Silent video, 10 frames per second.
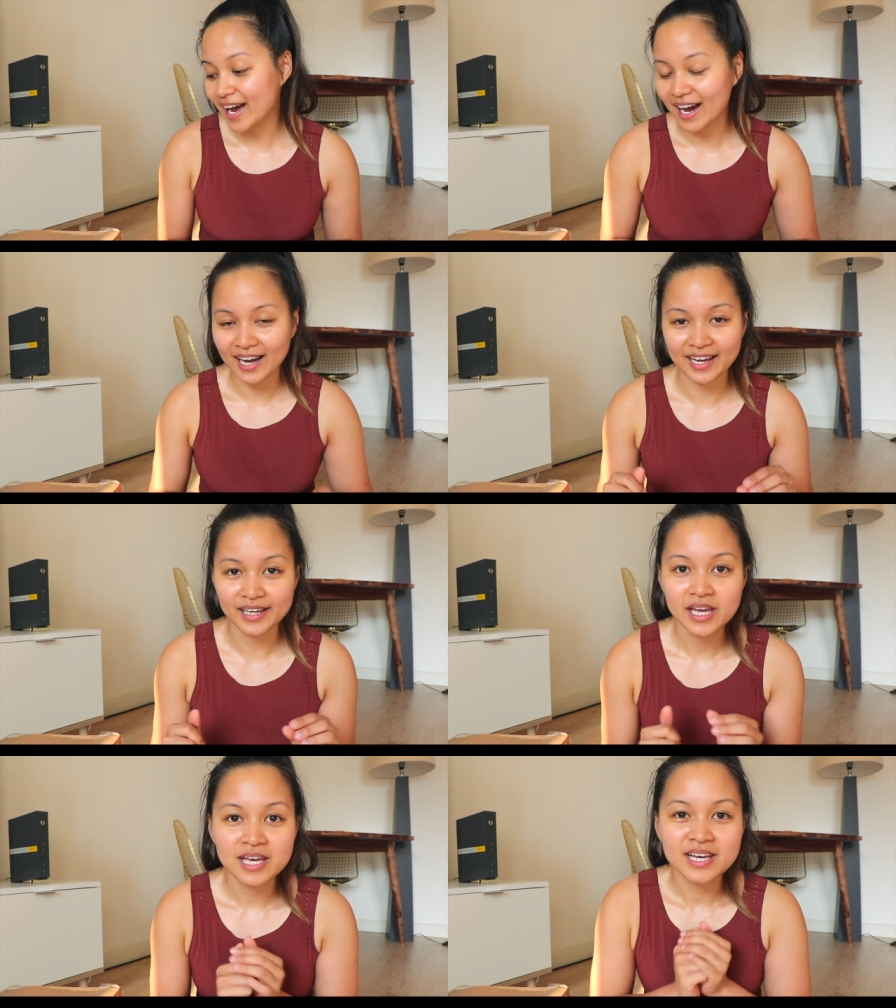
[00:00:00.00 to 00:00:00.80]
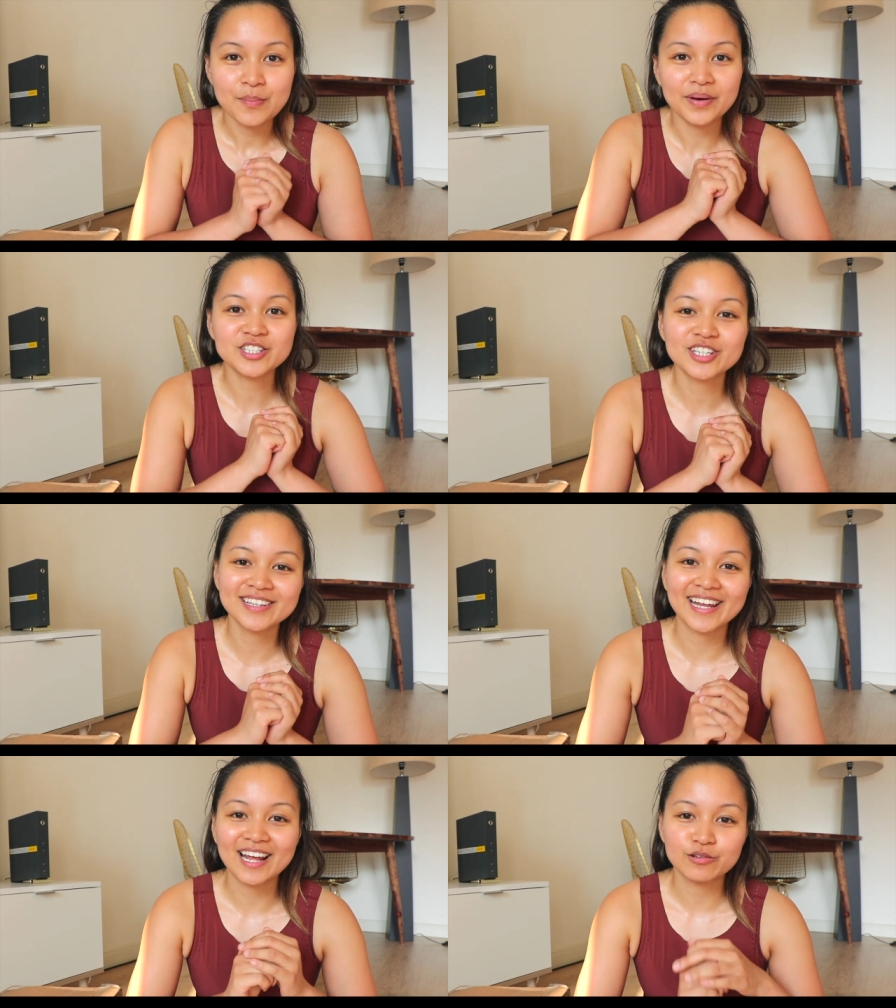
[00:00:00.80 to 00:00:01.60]
I
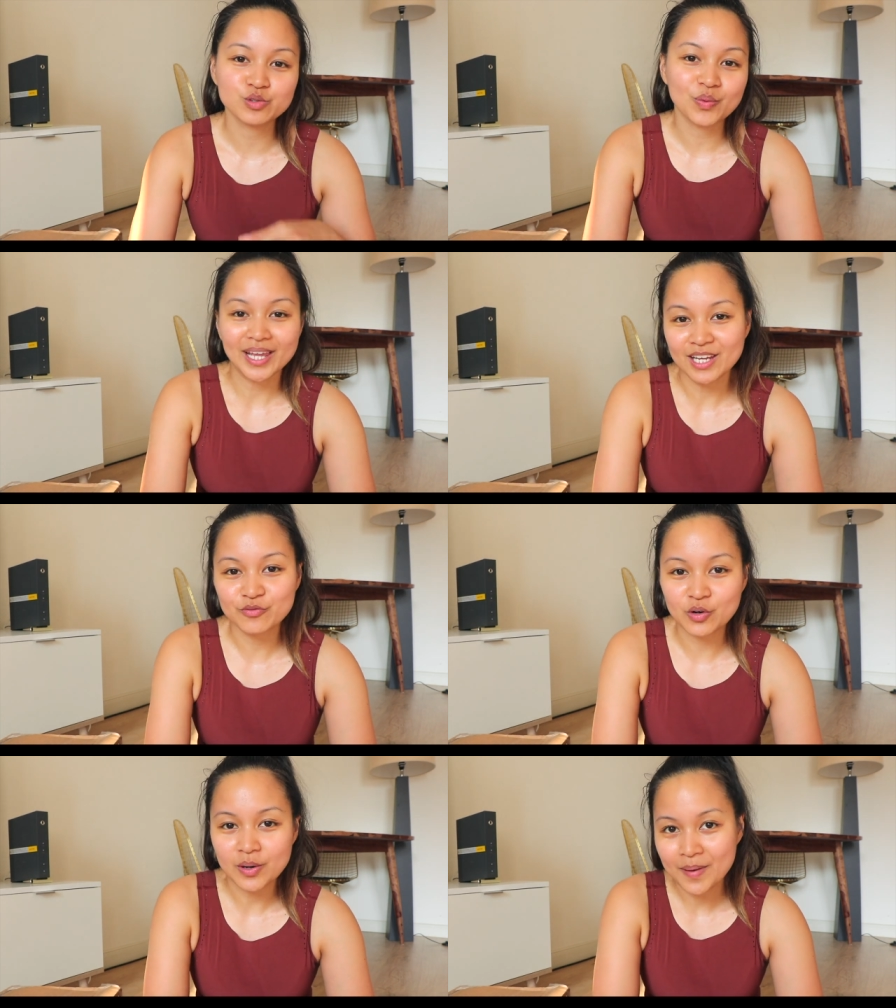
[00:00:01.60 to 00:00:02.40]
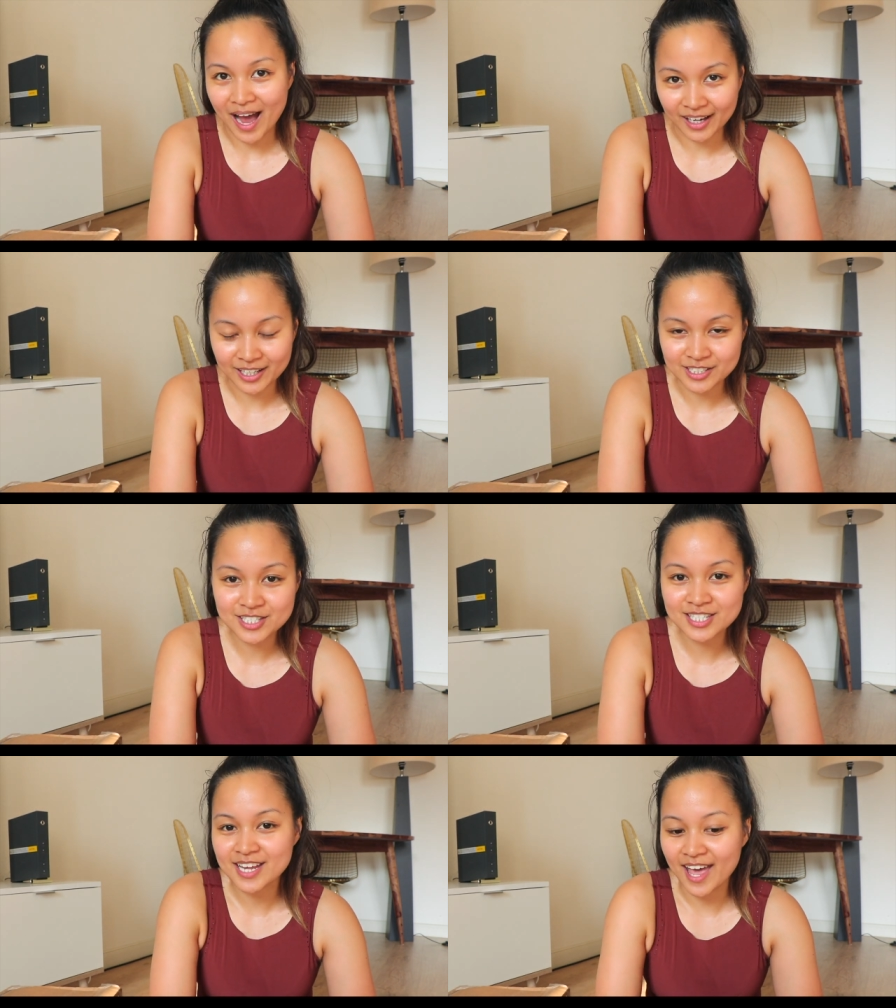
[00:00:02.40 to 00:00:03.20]
mentioned that I was waiting for a package
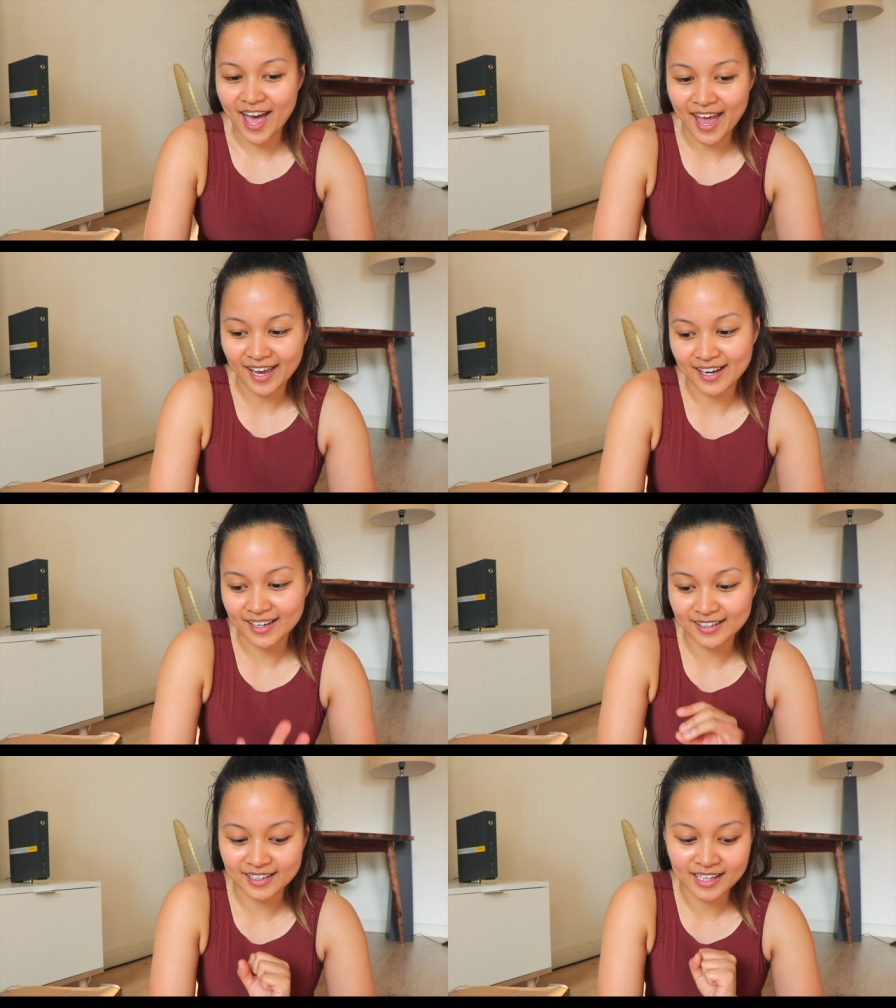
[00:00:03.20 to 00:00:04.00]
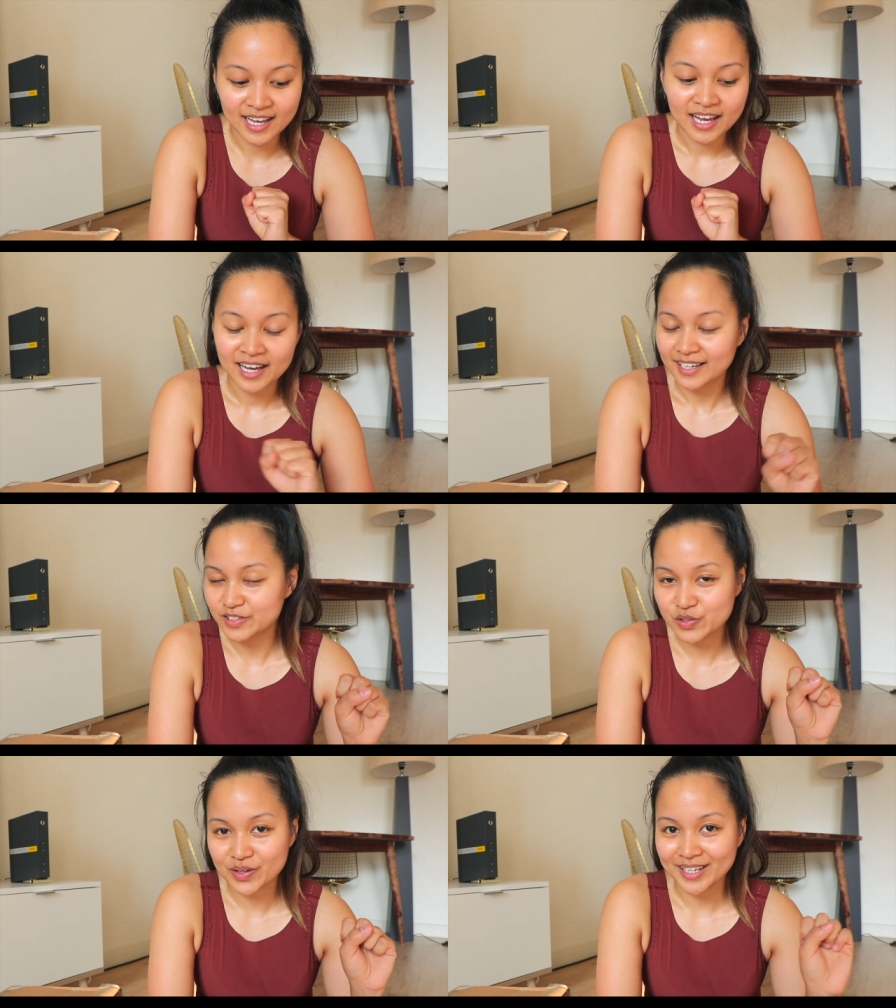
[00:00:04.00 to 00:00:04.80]
and
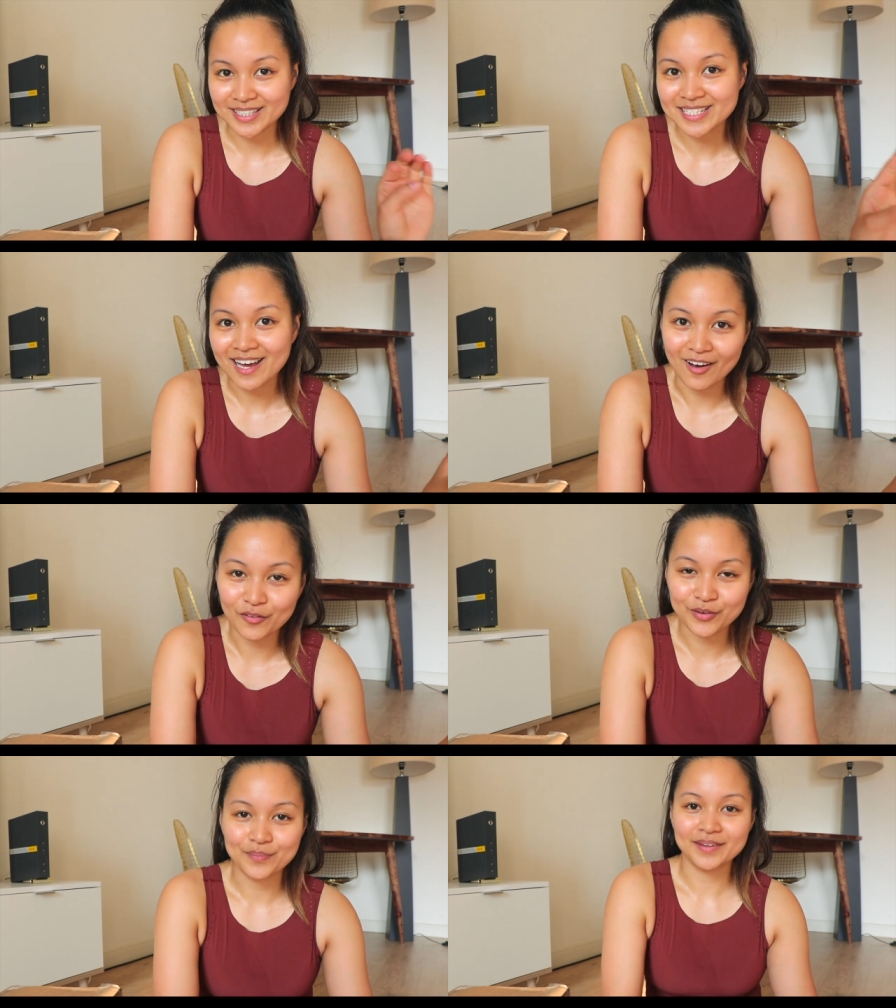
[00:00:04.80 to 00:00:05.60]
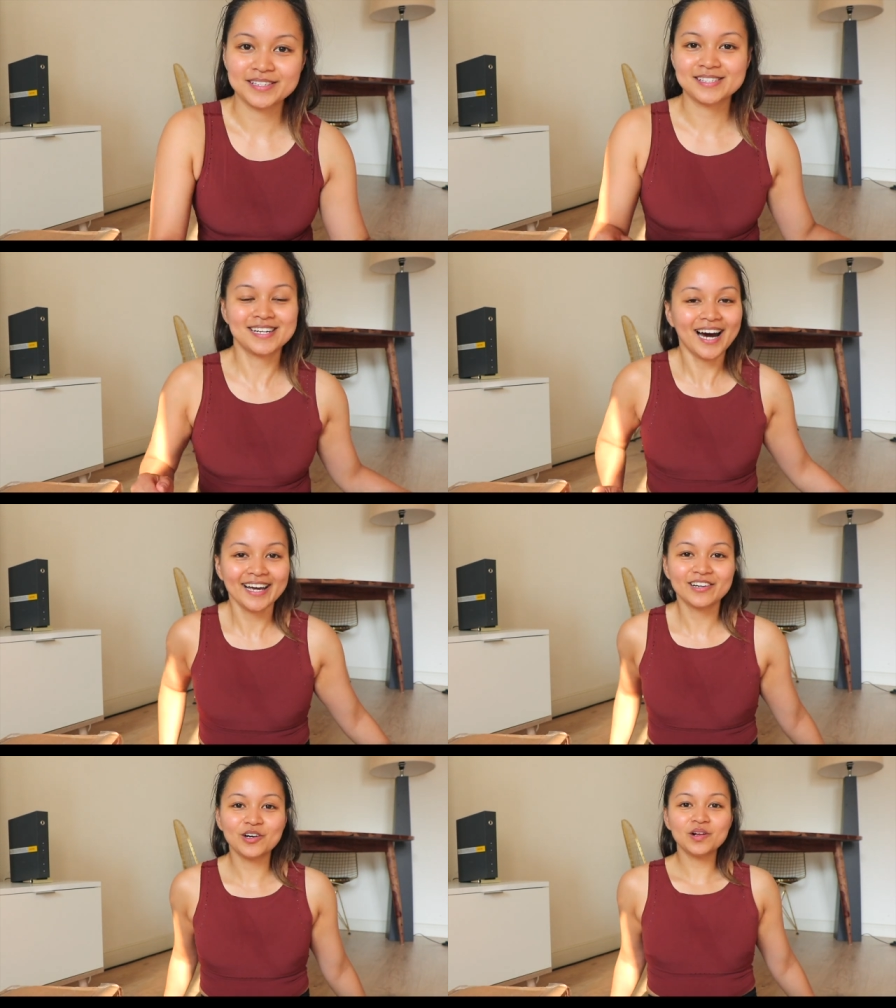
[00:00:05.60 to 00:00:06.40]
as you can tell from this
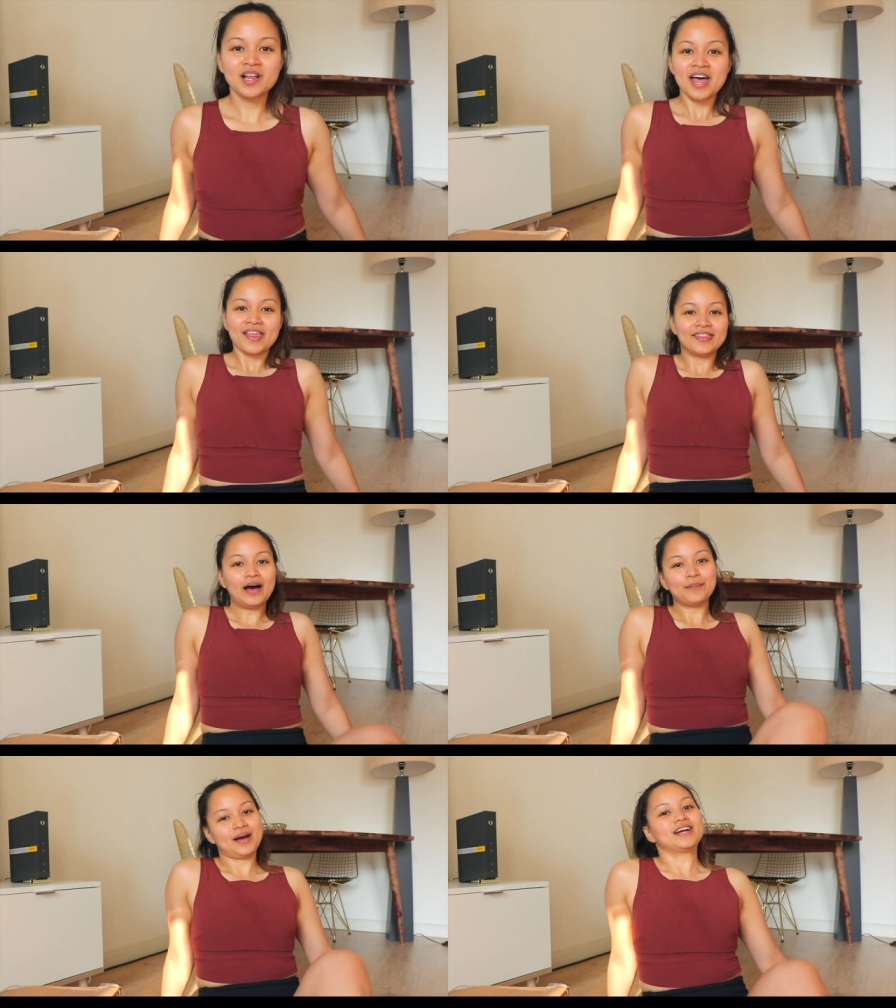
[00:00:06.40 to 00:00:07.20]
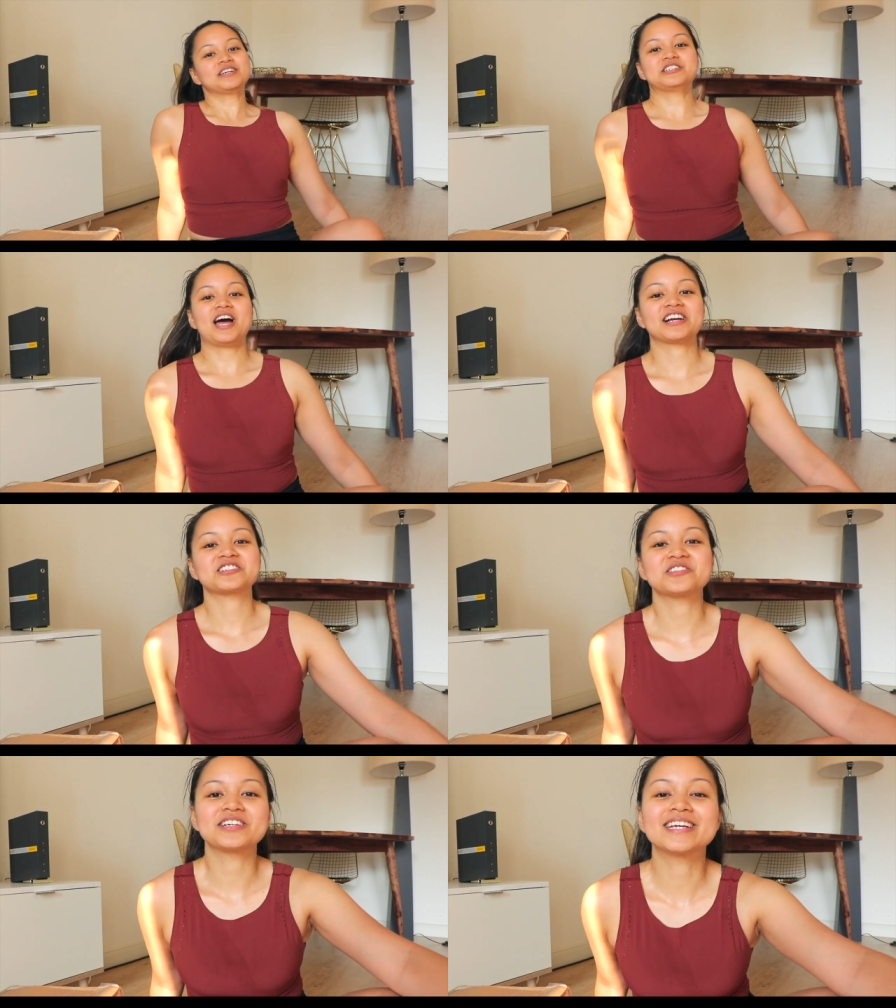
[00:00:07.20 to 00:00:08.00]
title, that package
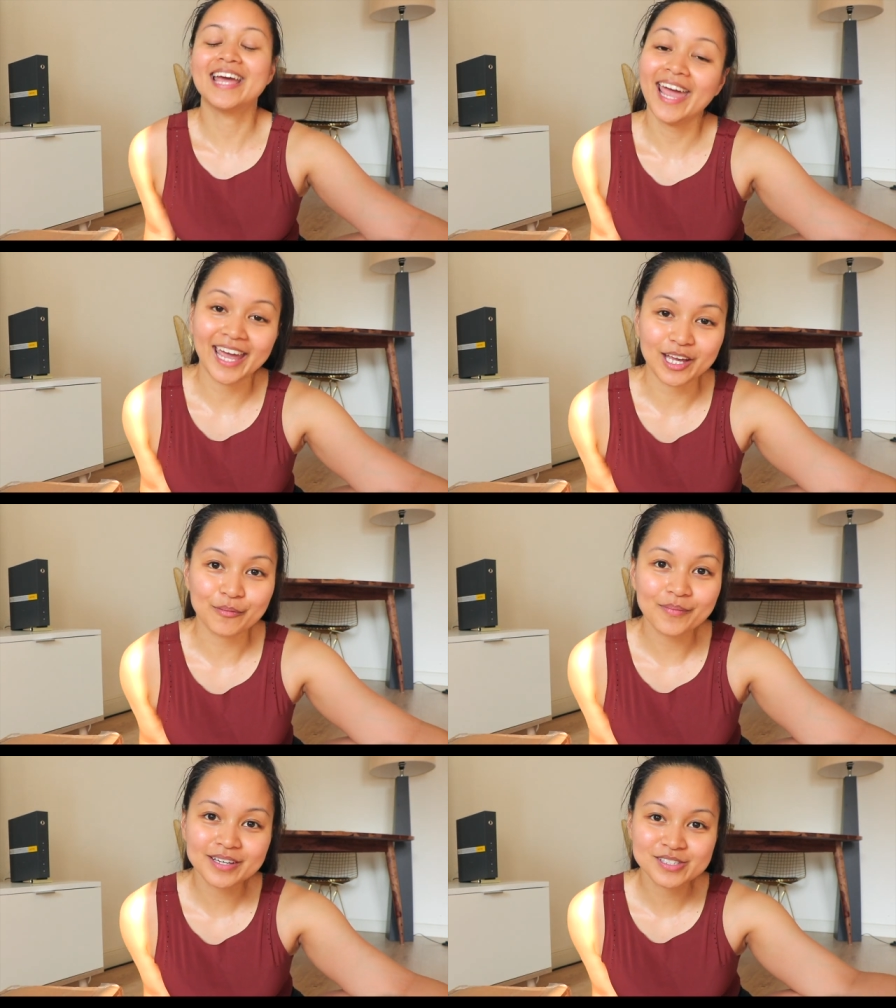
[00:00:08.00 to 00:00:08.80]
actually came.